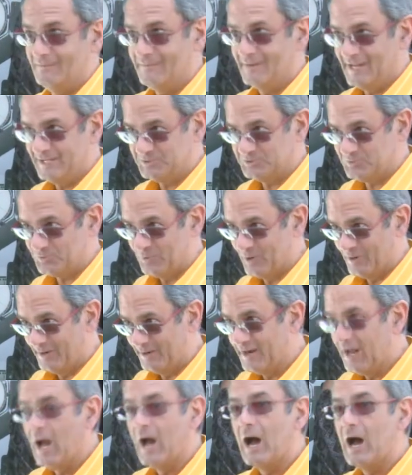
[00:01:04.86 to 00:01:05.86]
Nice
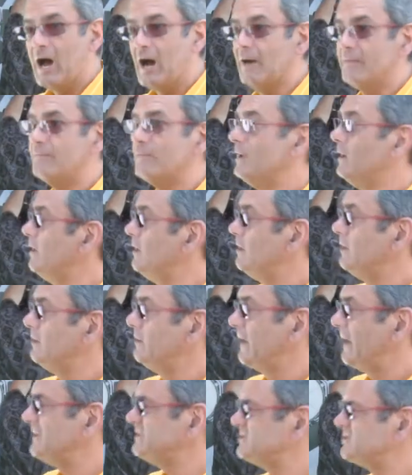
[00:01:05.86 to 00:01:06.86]
Fancy. word. Uh,
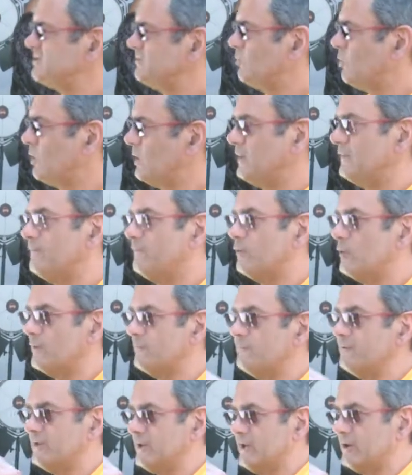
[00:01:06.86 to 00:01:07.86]
nice word for
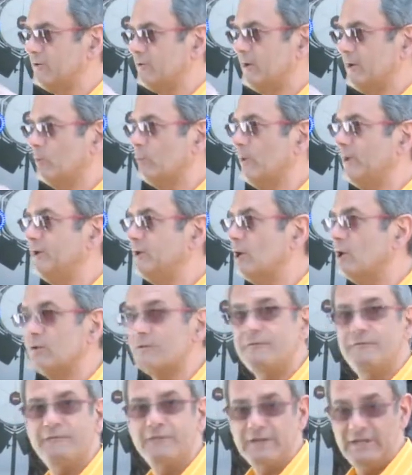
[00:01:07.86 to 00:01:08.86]
flickering. We
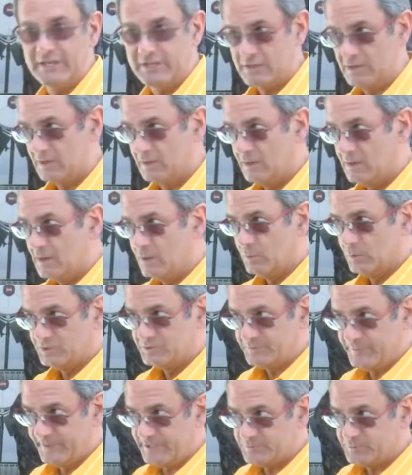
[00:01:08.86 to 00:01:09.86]
don't flicker,
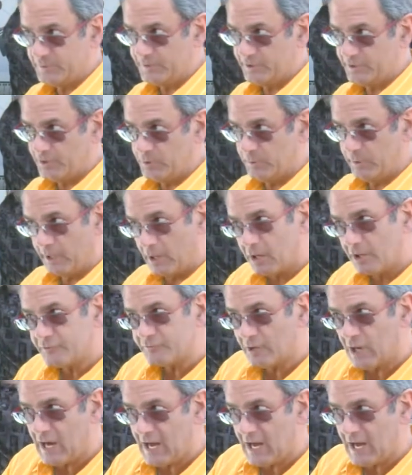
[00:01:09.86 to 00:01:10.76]
which means when you're doing ultra